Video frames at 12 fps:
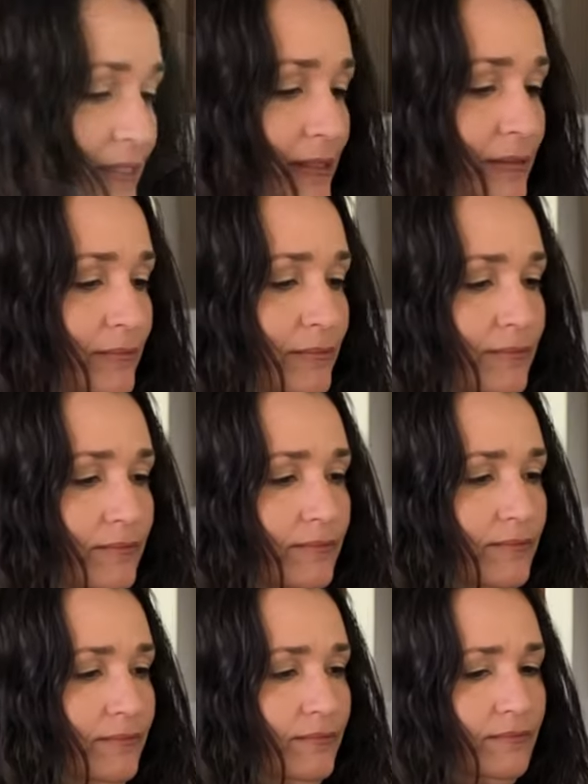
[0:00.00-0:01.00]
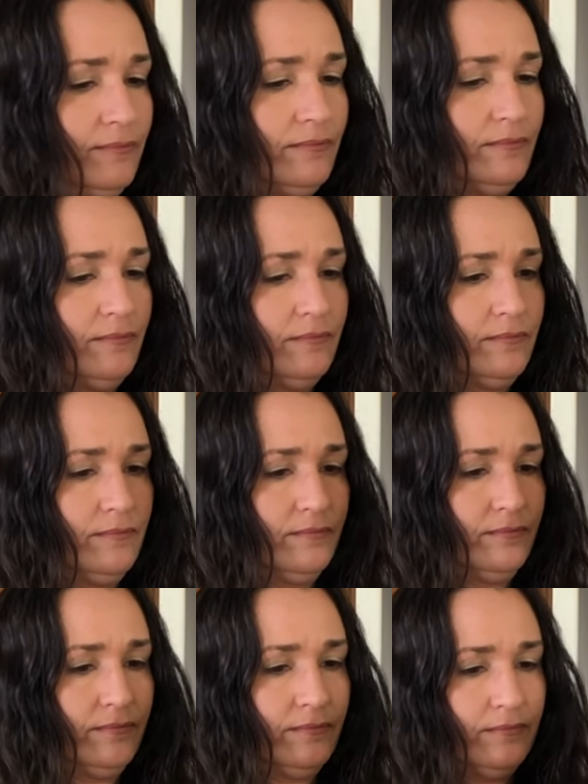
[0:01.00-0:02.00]

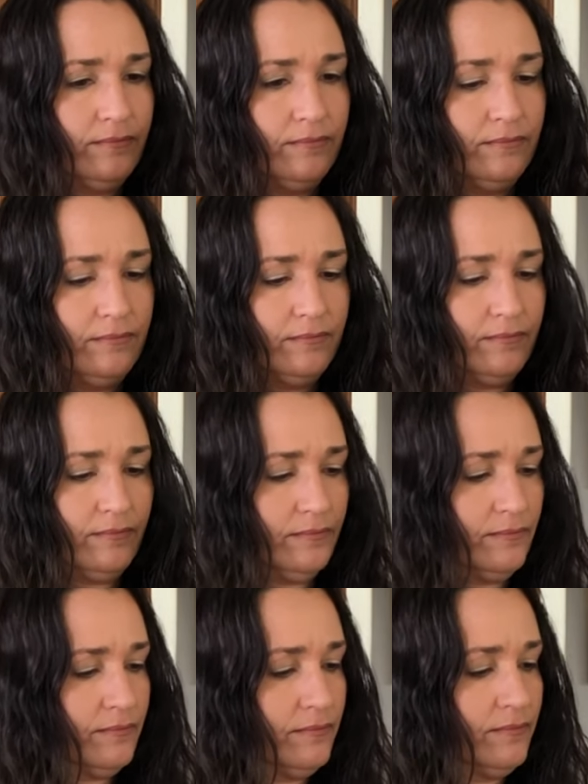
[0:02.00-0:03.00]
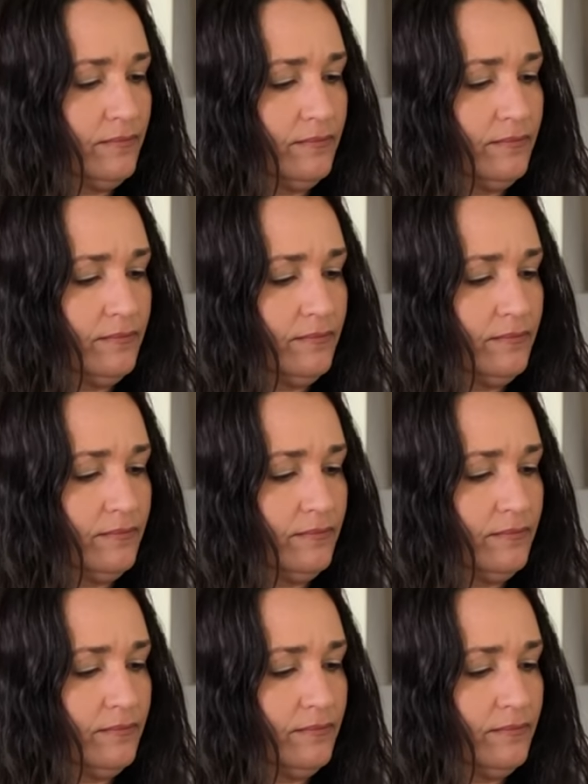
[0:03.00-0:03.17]
(silence)